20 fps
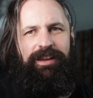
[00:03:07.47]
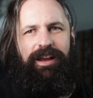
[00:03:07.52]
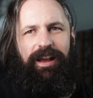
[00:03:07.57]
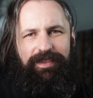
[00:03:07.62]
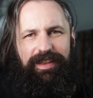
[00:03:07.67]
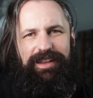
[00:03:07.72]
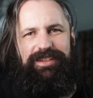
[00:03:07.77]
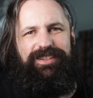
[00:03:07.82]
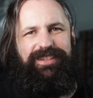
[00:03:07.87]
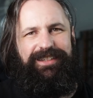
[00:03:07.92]

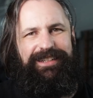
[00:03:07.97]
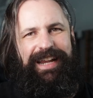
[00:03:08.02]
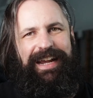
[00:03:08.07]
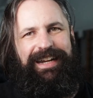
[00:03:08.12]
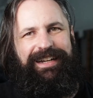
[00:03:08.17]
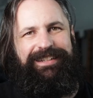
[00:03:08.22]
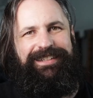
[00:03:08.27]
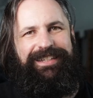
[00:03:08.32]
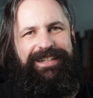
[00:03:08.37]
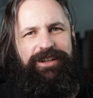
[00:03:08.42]
and then
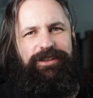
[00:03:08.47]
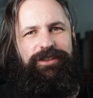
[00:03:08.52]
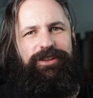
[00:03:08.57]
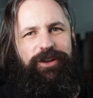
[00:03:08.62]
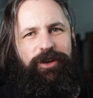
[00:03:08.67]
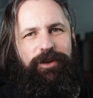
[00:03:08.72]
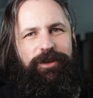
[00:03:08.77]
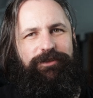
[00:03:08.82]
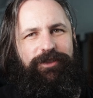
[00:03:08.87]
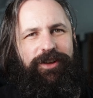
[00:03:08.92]
scan it in at the
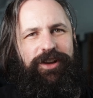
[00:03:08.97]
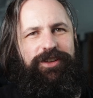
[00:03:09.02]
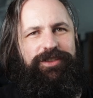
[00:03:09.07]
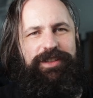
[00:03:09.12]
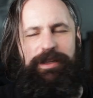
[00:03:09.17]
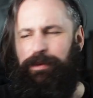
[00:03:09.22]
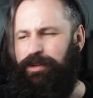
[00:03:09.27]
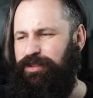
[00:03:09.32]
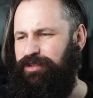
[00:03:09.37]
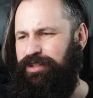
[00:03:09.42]

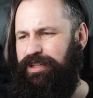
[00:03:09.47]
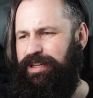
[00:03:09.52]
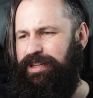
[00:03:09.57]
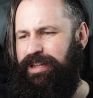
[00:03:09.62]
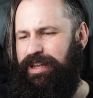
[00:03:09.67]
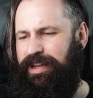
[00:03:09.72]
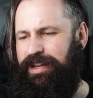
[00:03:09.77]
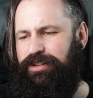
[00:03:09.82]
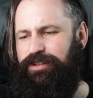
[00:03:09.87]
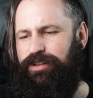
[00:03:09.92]
university by
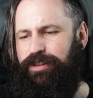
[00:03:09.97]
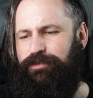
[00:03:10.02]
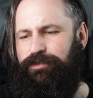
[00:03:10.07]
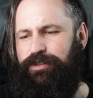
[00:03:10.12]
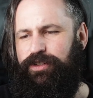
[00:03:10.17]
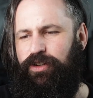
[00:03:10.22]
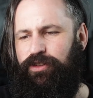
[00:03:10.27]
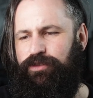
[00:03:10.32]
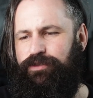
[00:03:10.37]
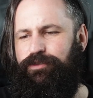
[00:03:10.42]
sneaking into the
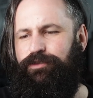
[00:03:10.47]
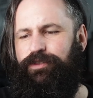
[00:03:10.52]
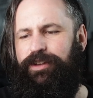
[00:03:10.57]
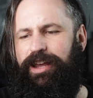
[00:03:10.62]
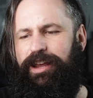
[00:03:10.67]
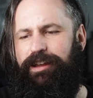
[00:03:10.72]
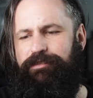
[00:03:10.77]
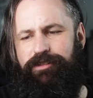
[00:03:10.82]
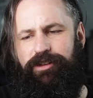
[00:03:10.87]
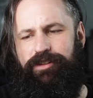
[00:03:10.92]

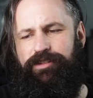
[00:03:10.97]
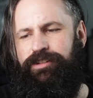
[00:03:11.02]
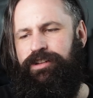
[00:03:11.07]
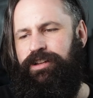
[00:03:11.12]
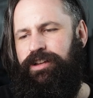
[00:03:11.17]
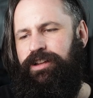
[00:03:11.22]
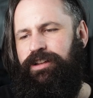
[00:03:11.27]
photography area,